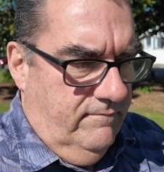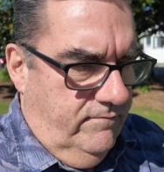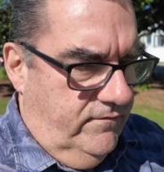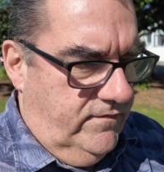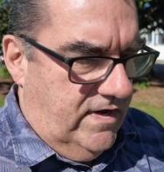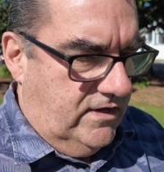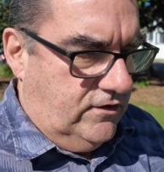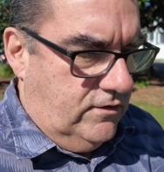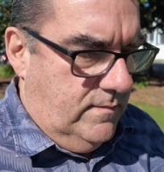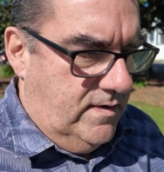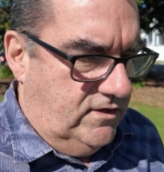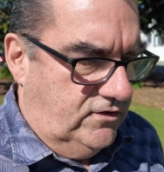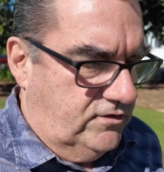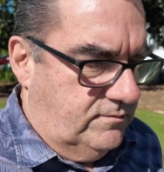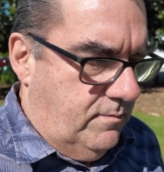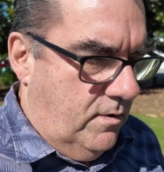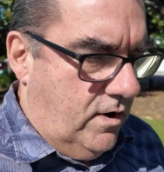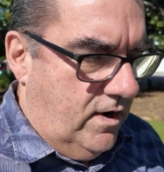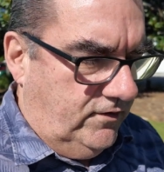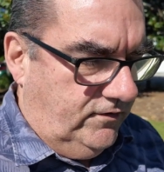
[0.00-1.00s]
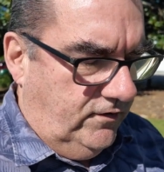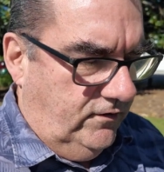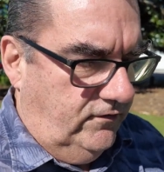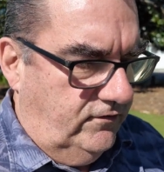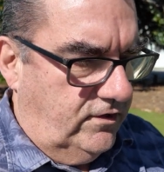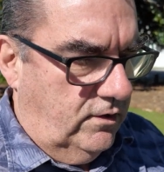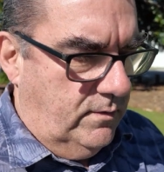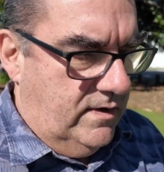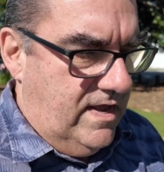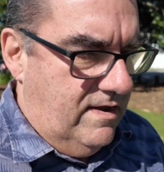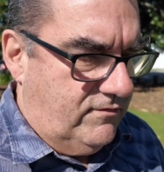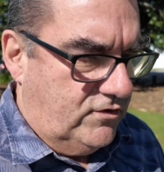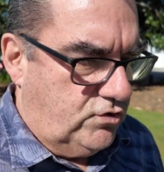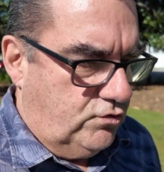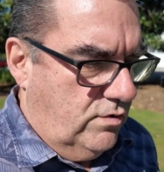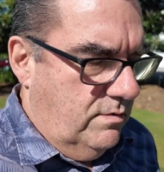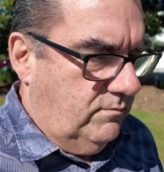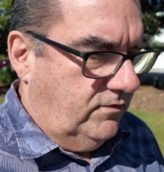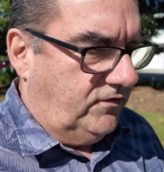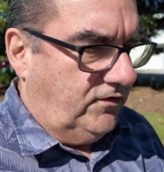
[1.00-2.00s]
Vietnamese spices. So we have a
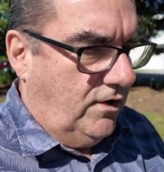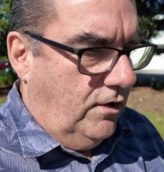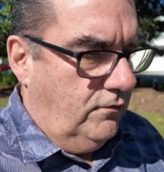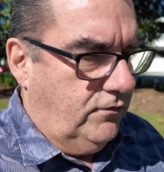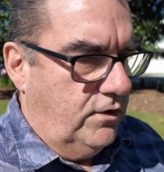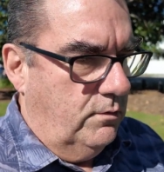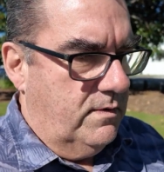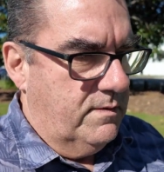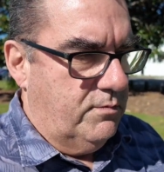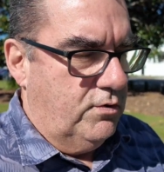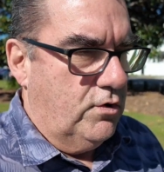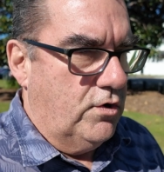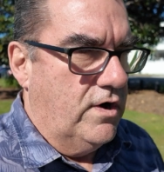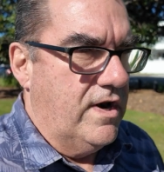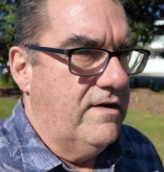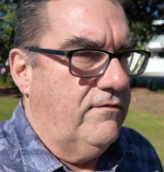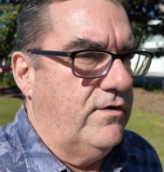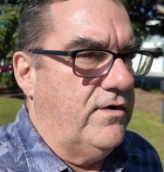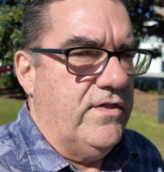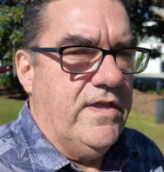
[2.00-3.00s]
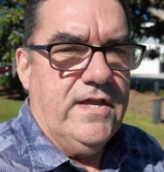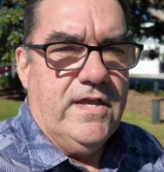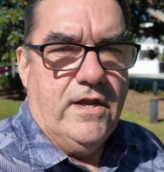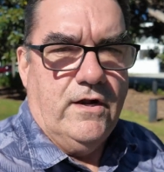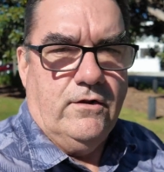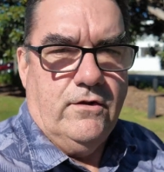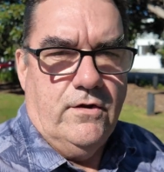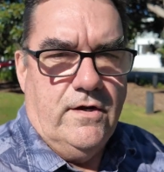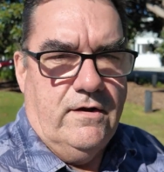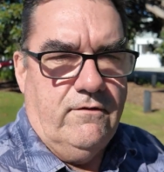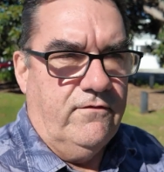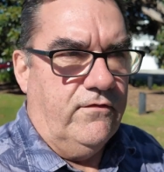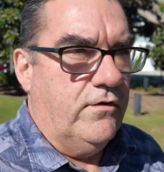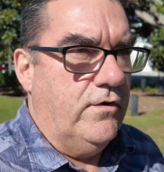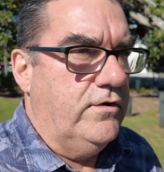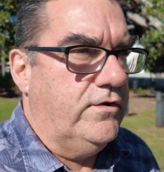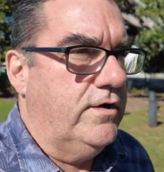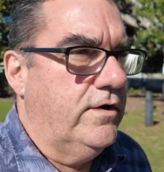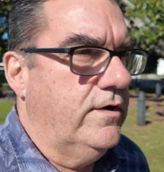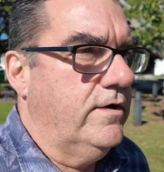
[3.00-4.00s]
shrimp salt that we put on everything, including
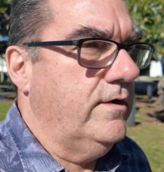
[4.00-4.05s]
fruit.